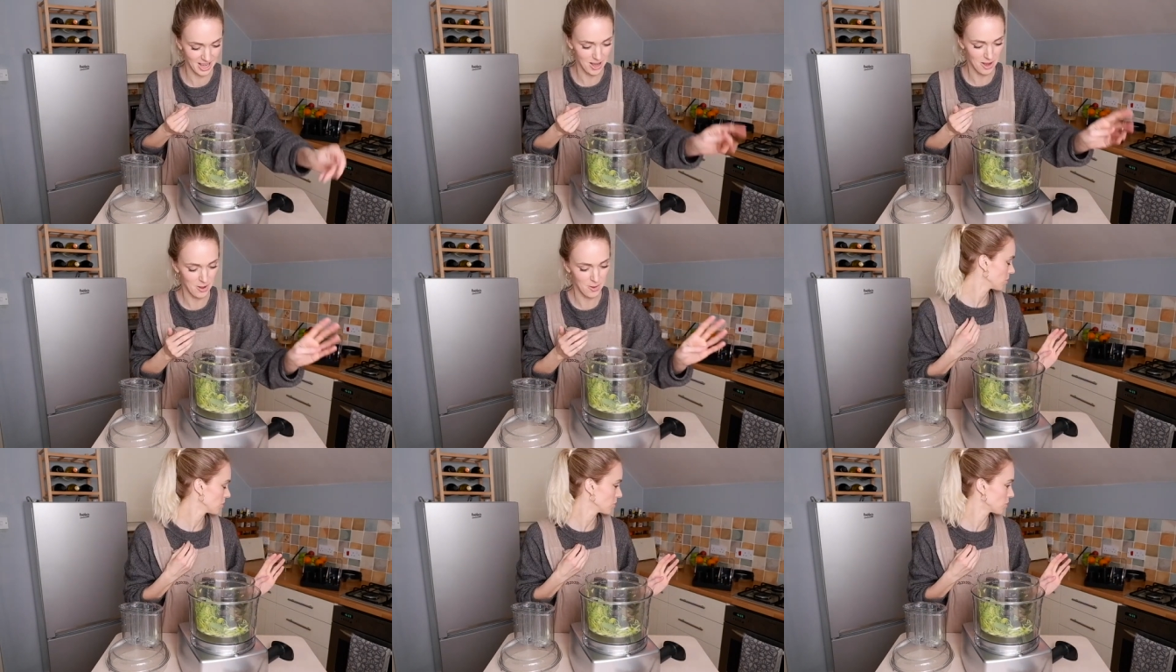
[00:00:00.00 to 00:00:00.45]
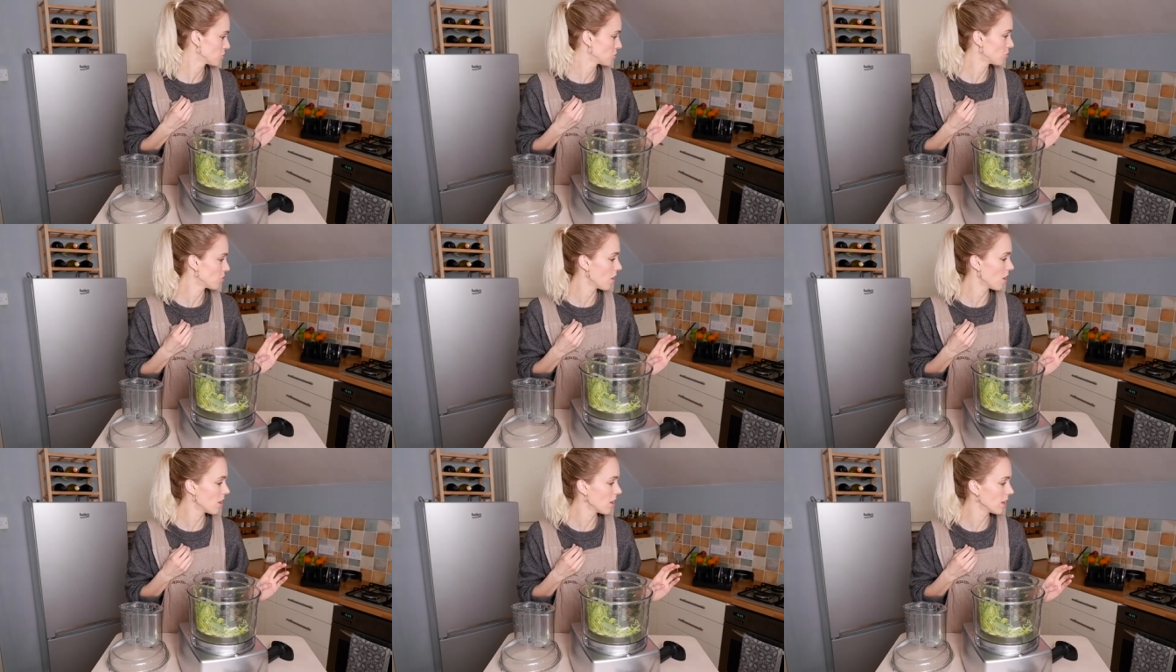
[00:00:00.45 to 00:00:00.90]
I'm gonna
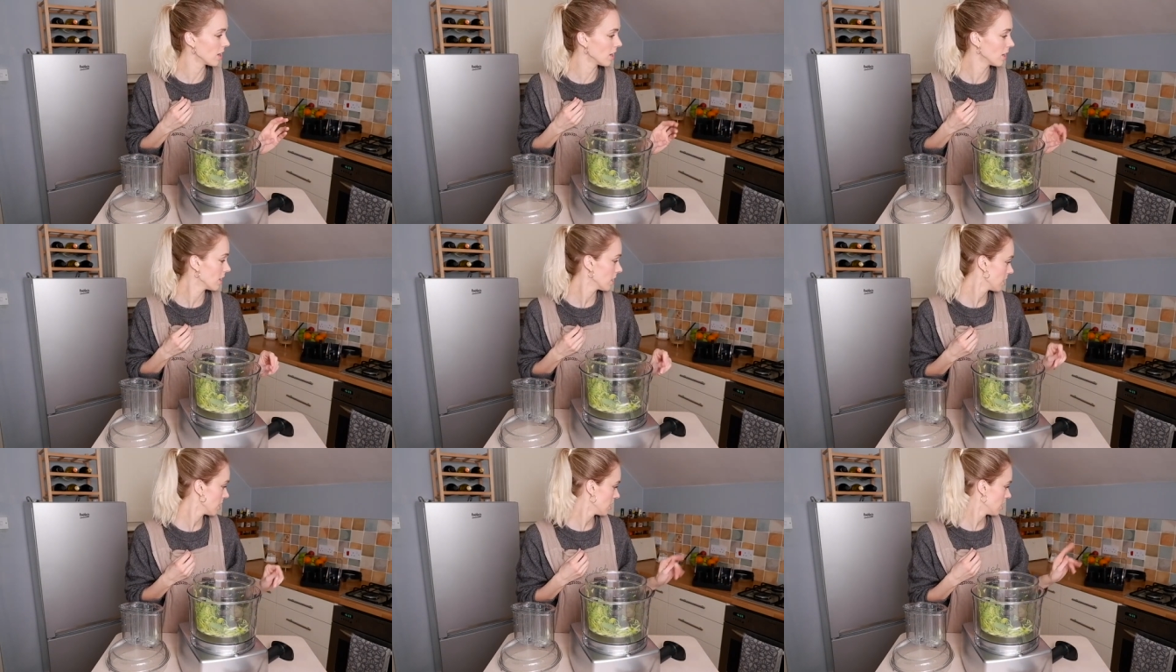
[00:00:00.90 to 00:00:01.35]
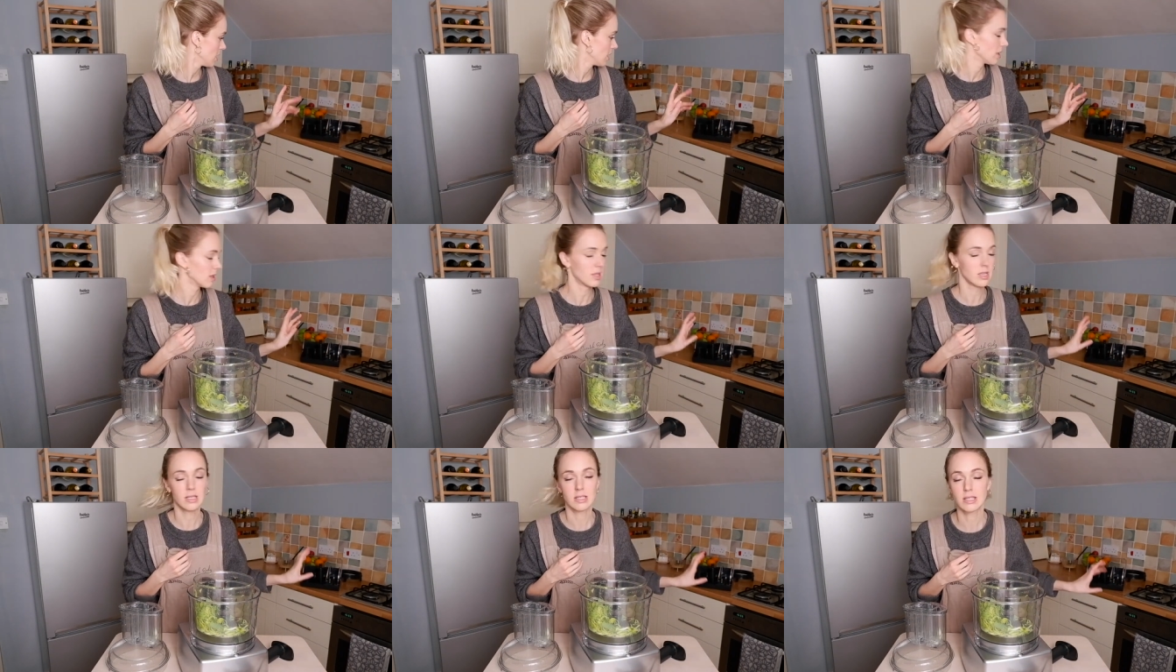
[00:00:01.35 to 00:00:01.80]
try
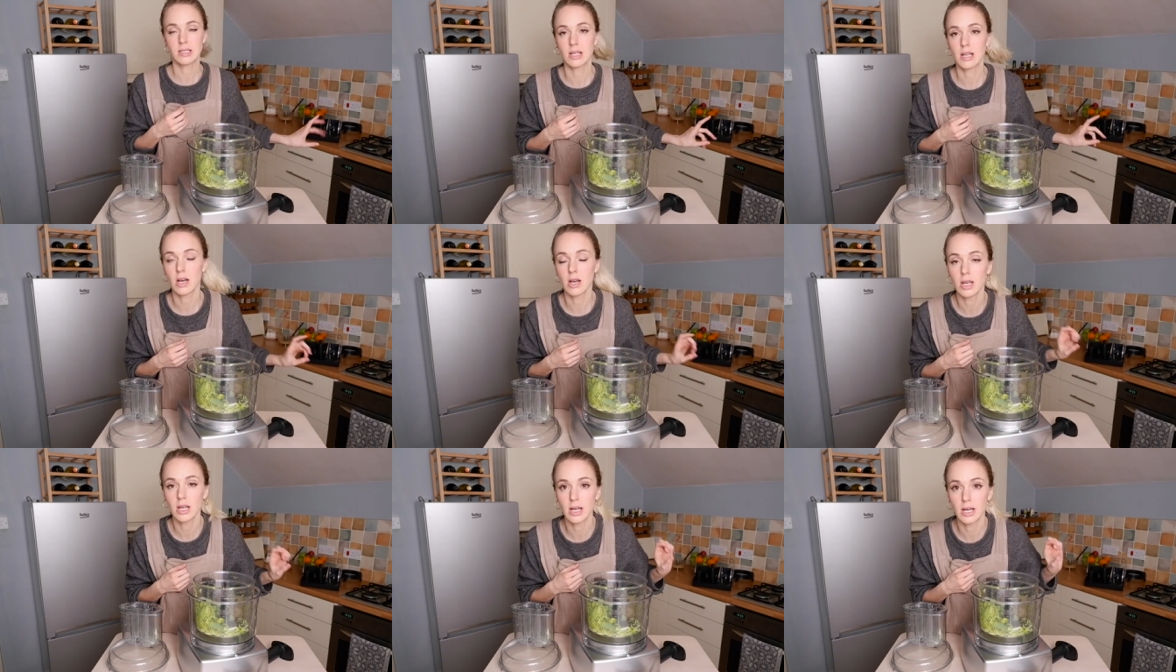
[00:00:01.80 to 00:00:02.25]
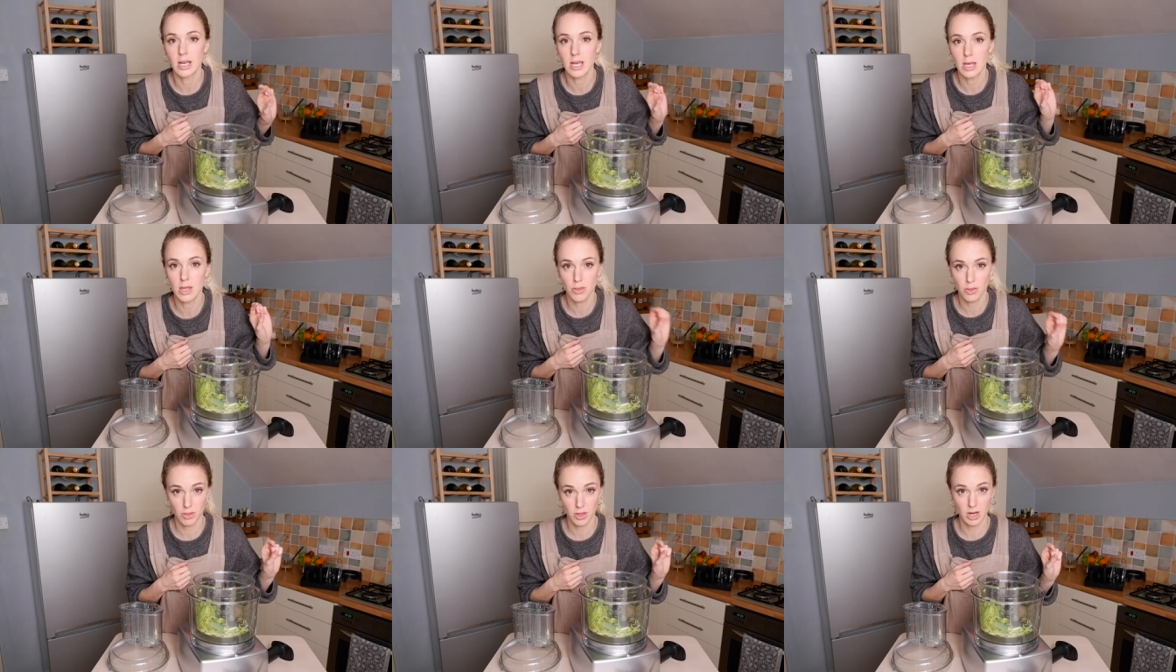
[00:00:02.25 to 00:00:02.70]
the
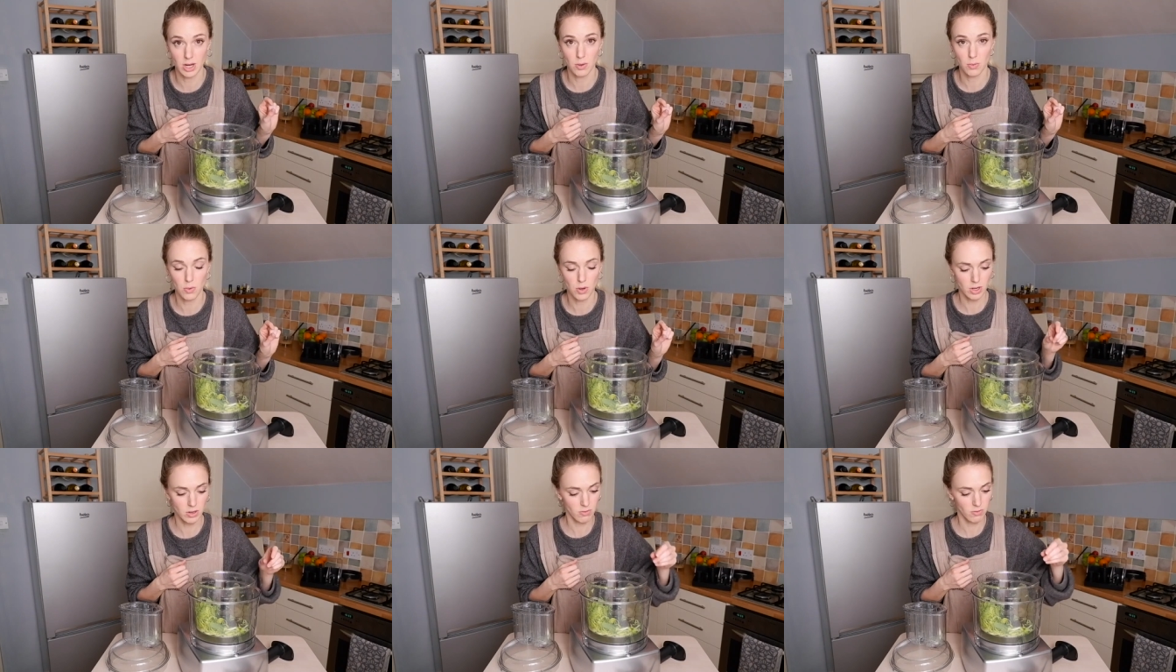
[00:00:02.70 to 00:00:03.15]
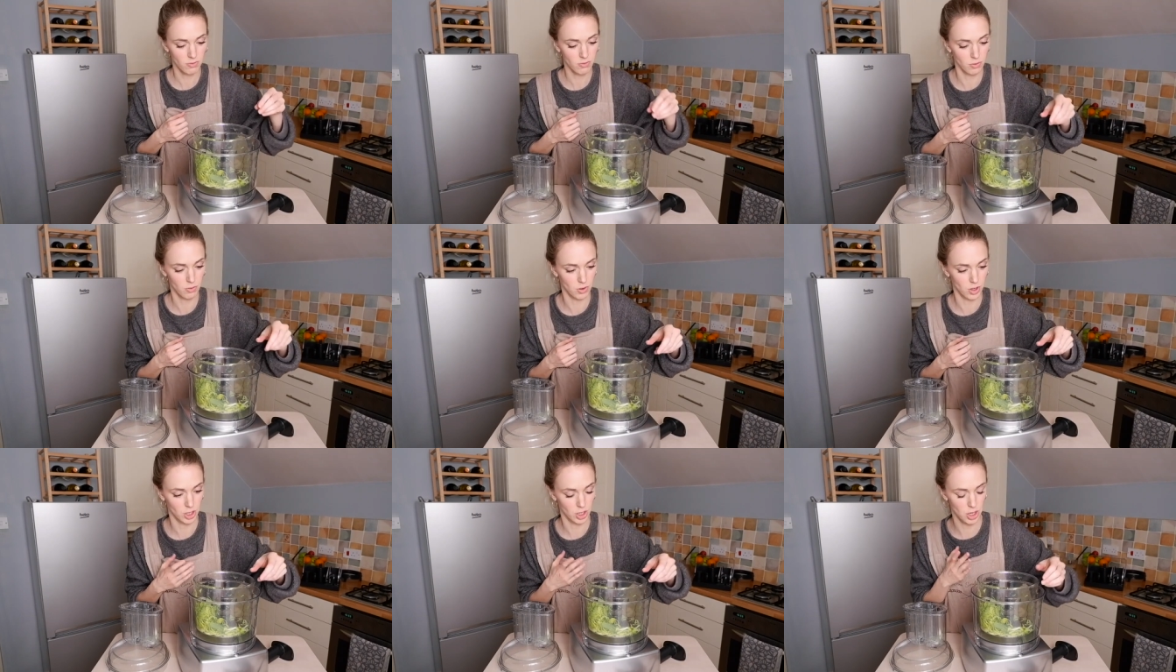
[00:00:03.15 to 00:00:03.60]
slightly thinner one
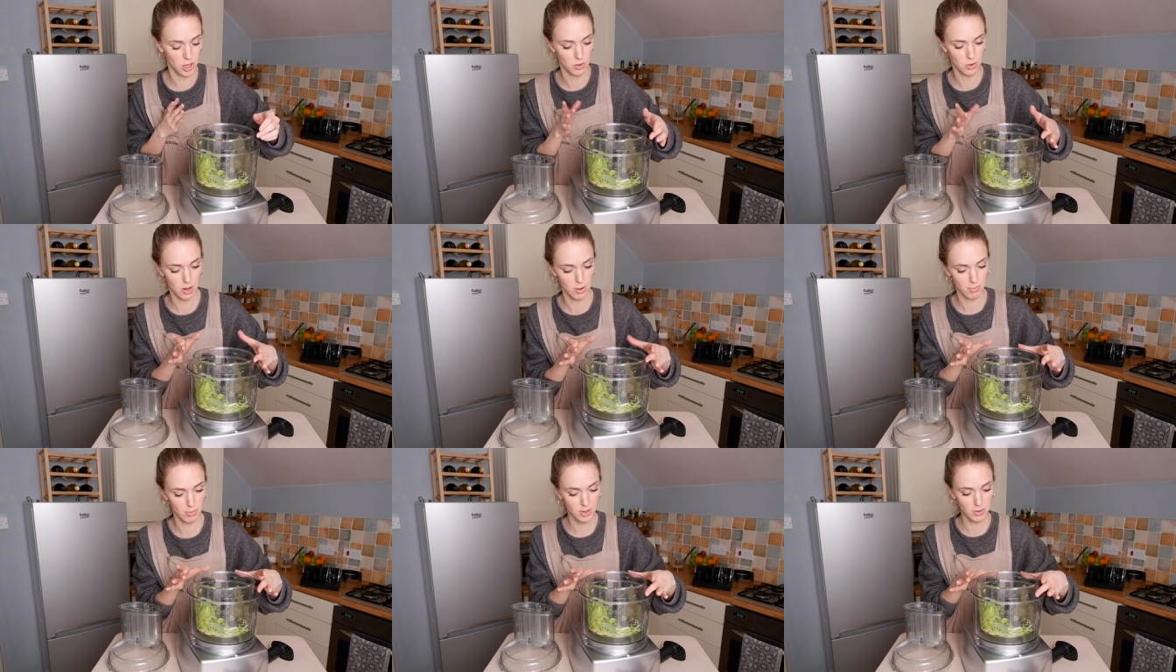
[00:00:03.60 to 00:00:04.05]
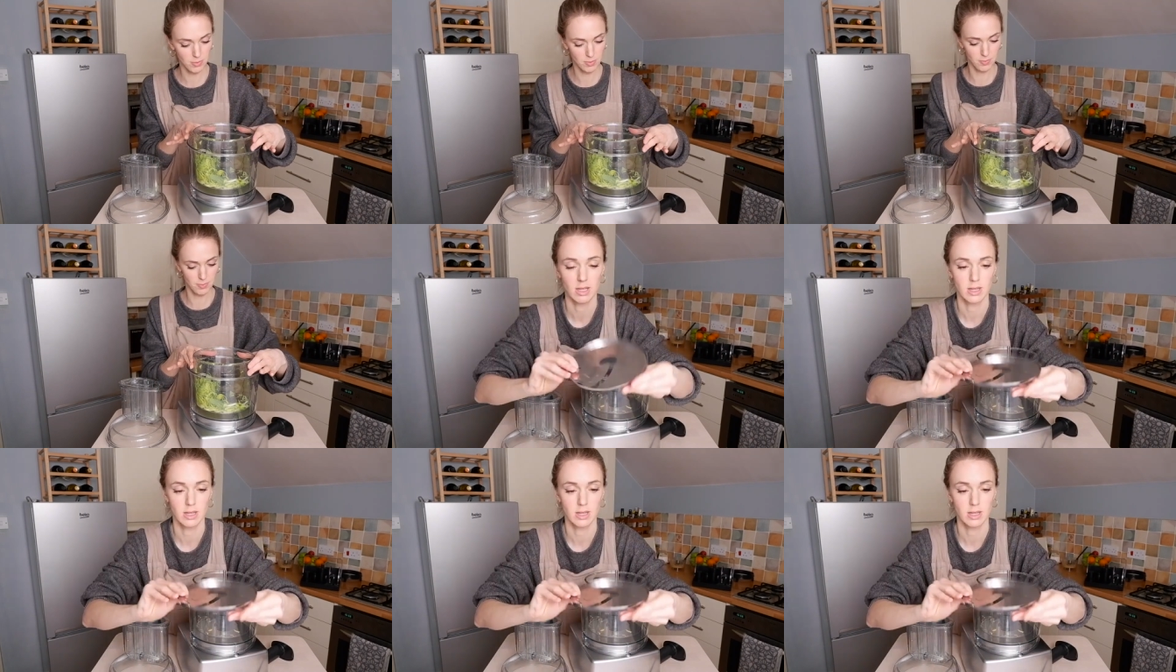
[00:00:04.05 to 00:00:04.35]
for a cucumber.